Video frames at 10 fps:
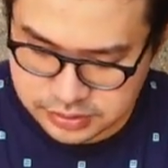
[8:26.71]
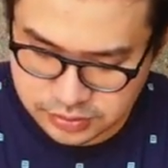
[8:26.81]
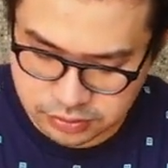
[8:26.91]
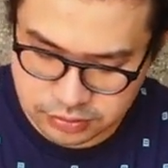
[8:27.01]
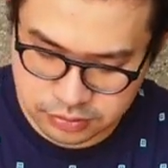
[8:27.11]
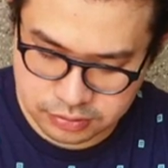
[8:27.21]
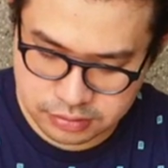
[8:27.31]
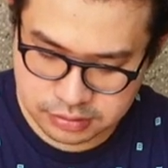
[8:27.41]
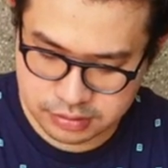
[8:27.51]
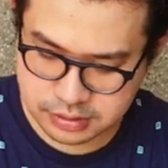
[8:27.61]
So,
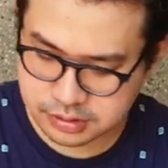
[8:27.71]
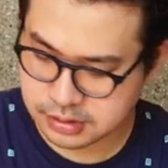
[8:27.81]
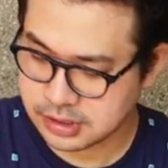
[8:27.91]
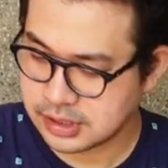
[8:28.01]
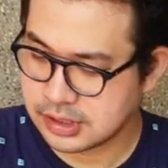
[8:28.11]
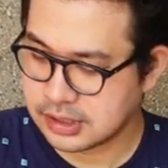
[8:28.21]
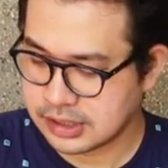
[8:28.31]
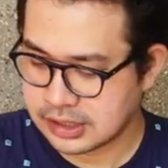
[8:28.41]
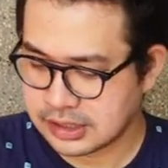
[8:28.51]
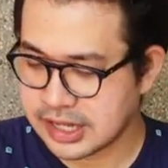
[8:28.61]

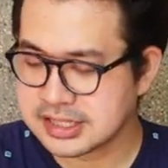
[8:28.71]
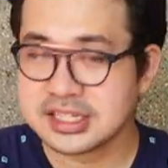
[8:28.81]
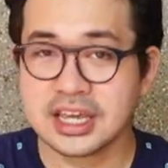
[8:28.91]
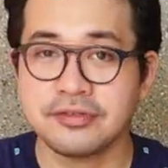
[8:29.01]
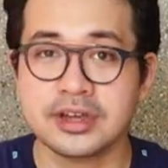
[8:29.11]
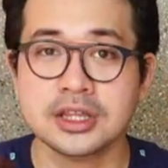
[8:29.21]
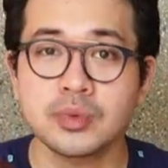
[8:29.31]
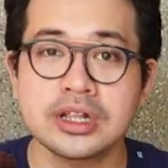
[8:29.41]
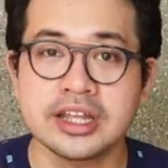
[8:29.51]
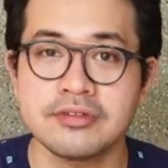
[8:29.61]
let's see if it
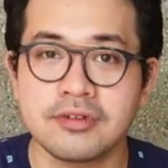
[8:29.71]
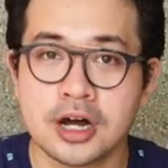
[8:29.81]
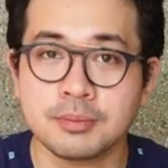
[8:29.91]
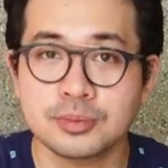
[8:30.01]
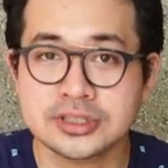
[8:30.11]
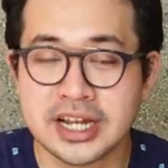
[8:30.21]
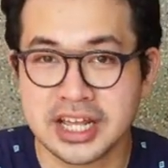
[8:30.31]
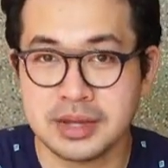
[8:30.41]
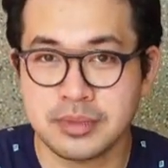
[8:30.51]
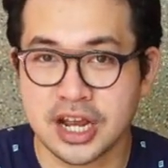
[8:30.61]
will live up sa
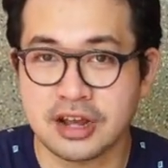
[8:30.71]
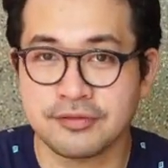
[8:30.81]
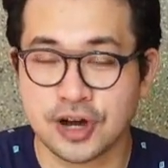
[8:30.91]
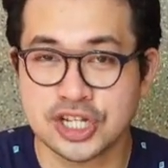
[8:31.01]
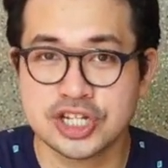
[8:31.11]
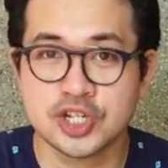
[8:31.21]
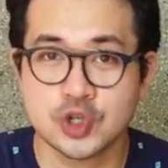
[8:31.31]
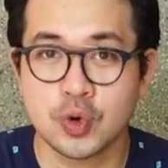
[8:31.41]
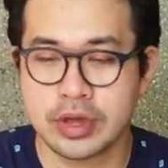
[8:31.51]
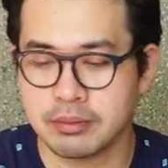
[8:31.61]
name niya na Fudgy
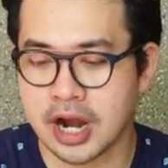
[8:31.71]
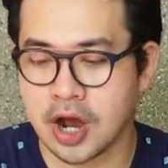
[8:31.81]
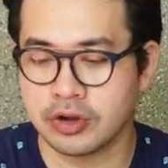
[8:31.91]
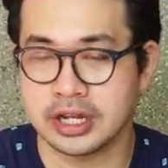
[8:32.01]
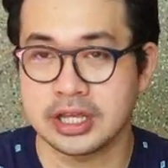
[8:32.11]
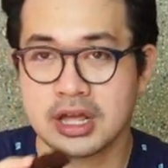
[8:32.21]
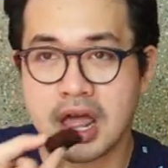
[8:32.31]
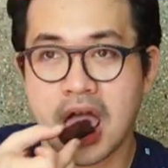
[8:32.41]
Chewy Brownie.